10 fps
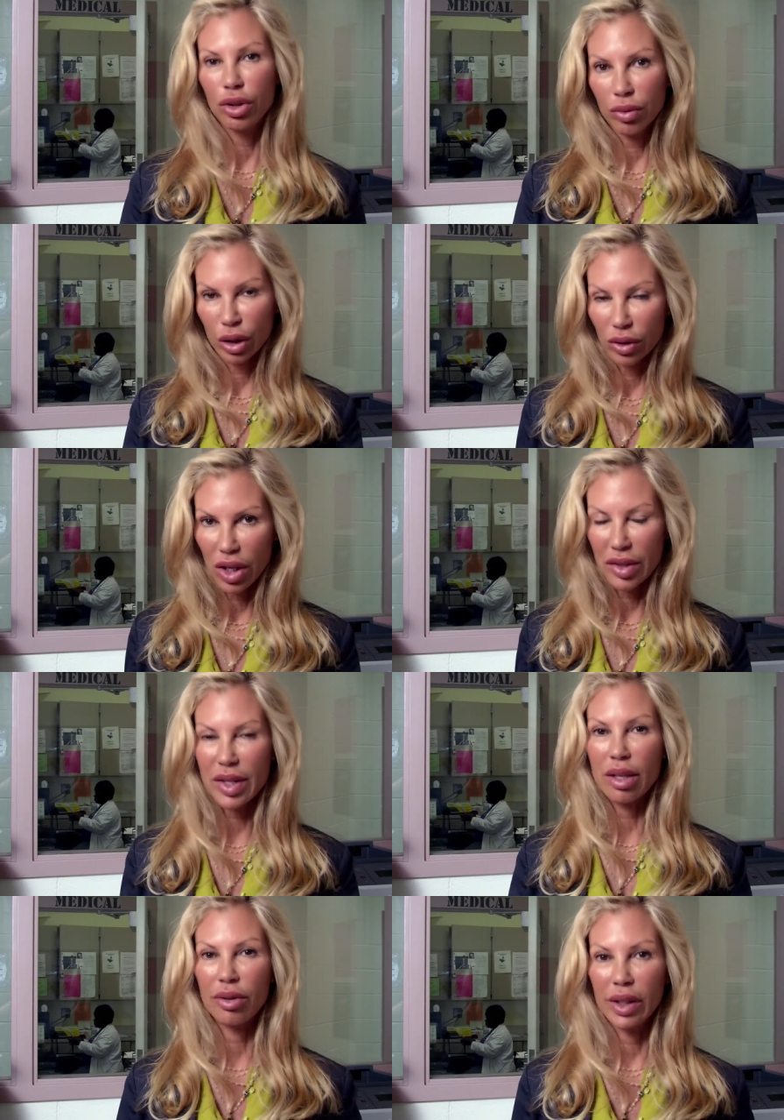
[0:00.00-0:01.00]
Juvenile Law
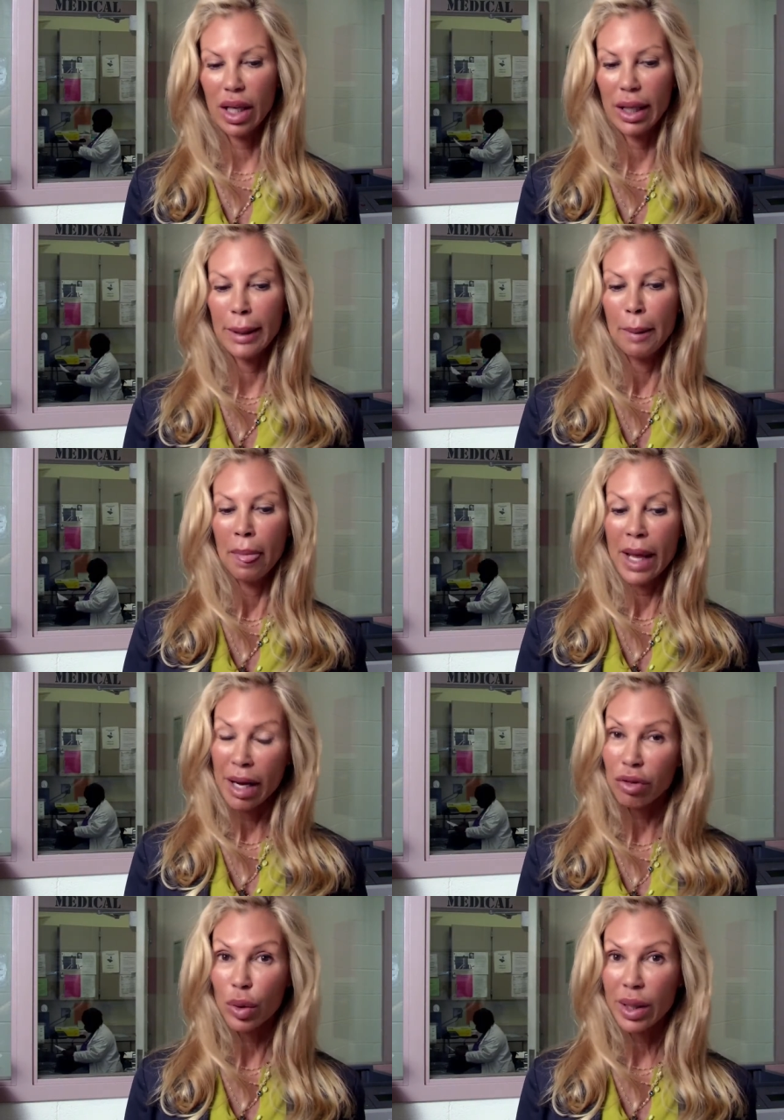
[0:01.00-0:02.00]
Center, and I
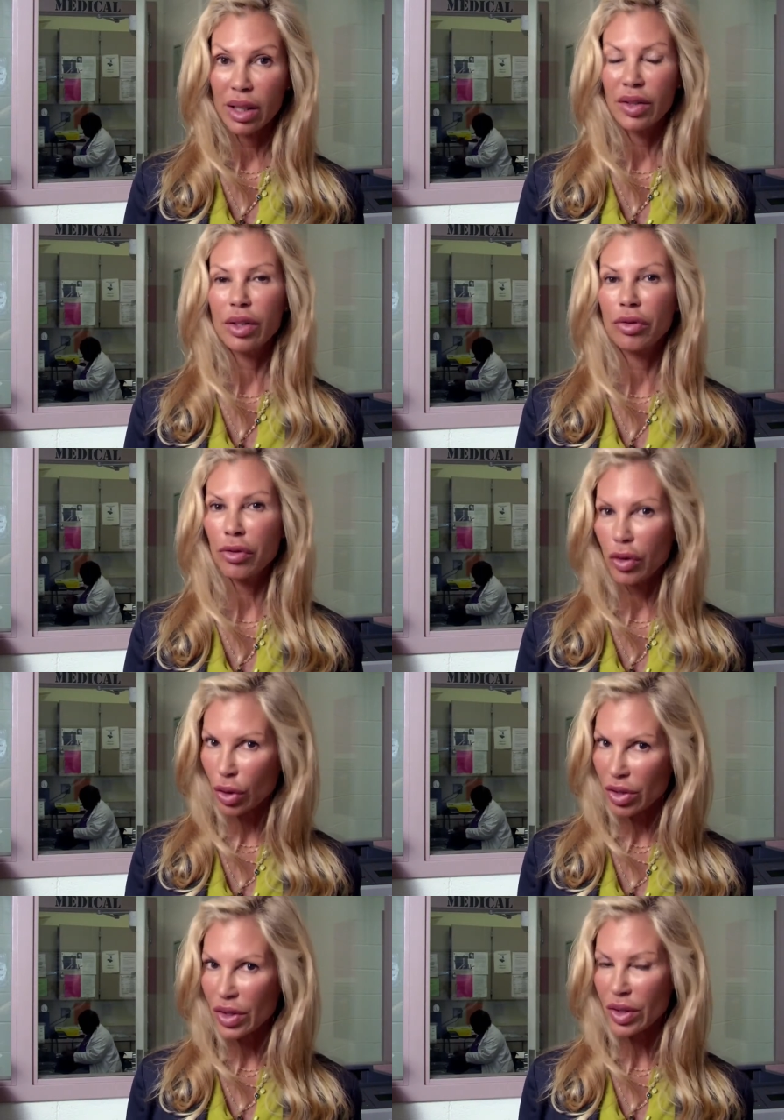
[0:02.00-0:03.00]
have created the
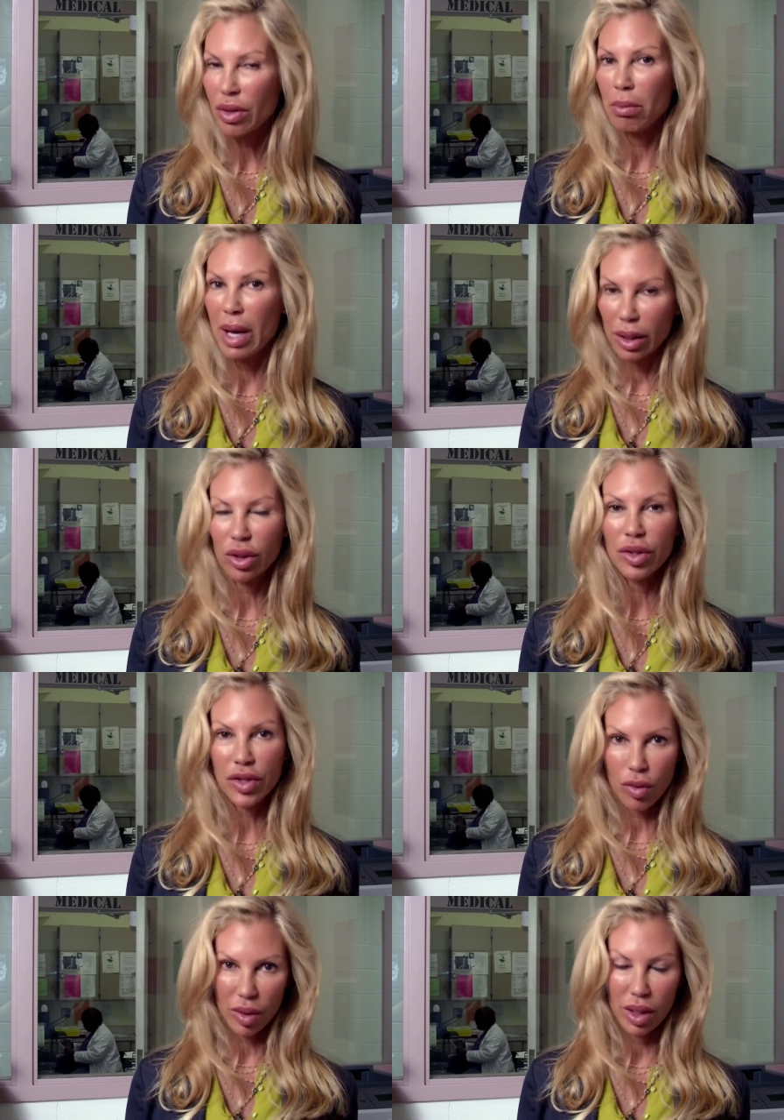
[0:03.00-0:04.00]
first medical
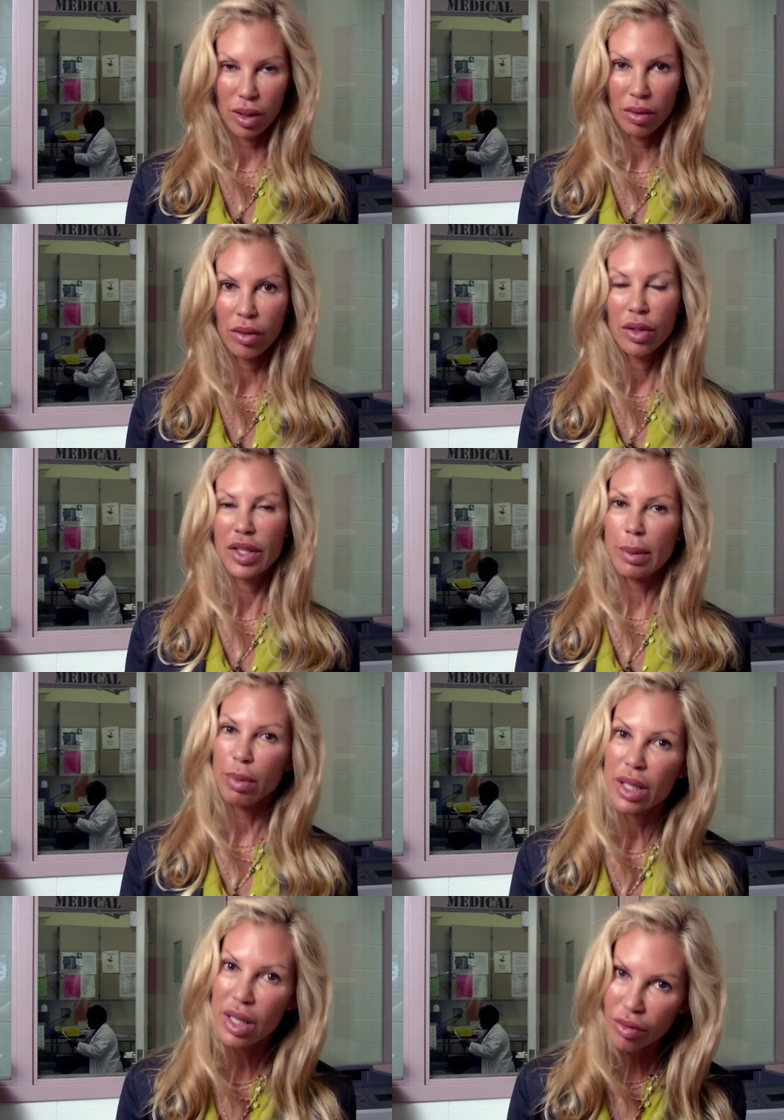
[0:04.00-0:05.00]
screen
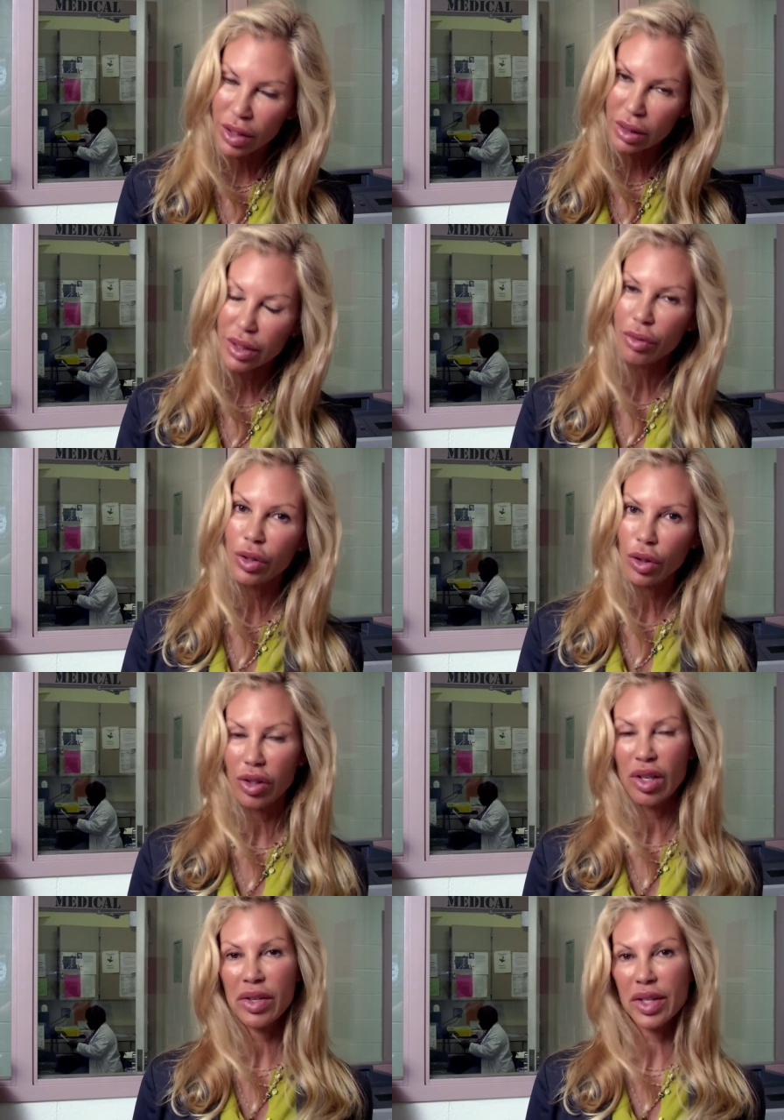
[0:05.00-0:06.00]
specifically for
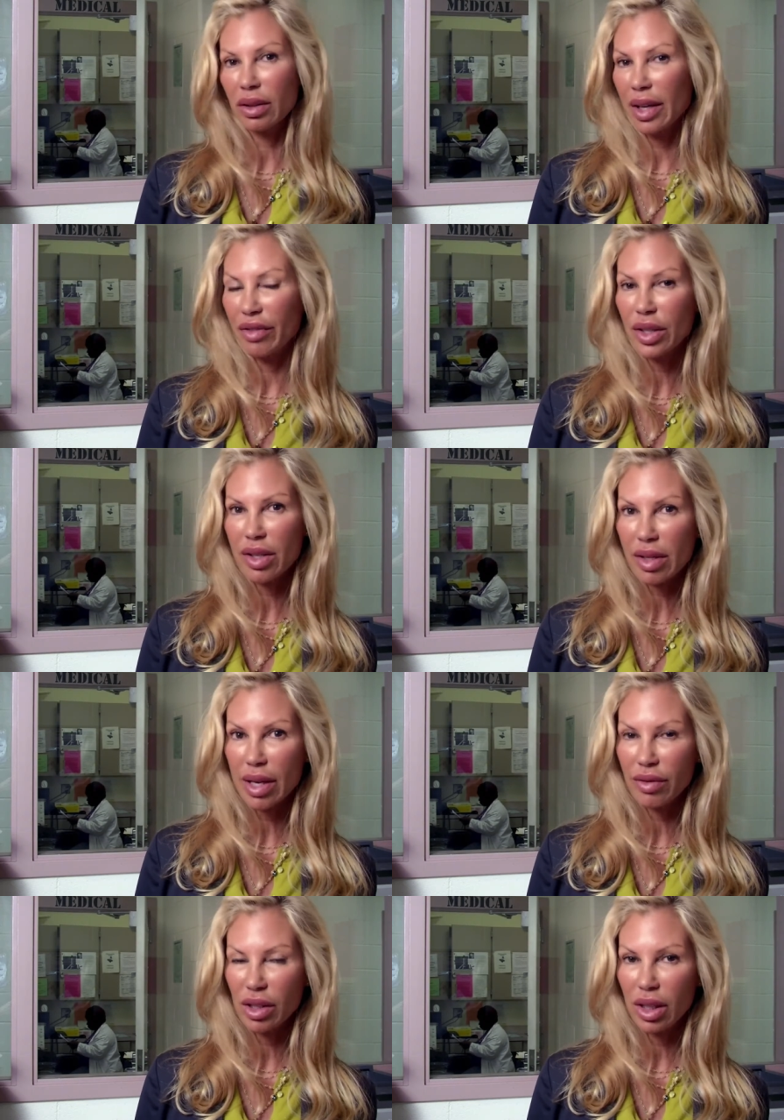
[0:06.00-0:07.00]
girls 11 to
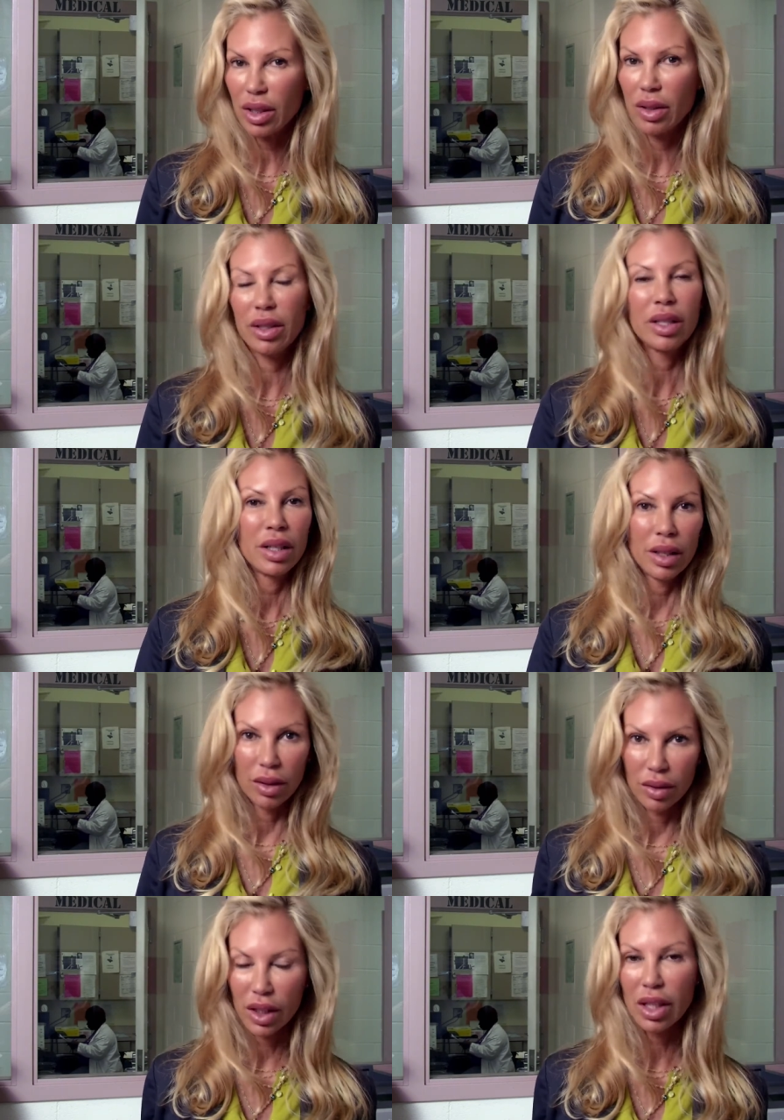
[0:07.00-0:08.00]
17
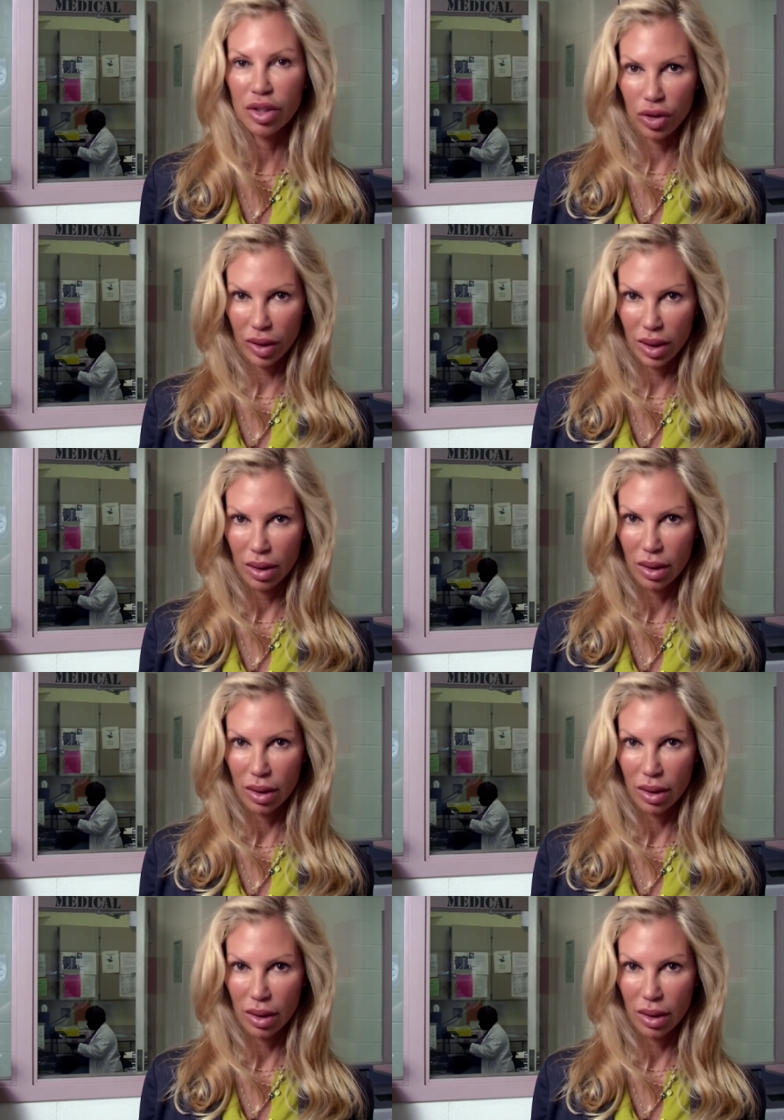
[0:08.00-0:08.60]
in the country.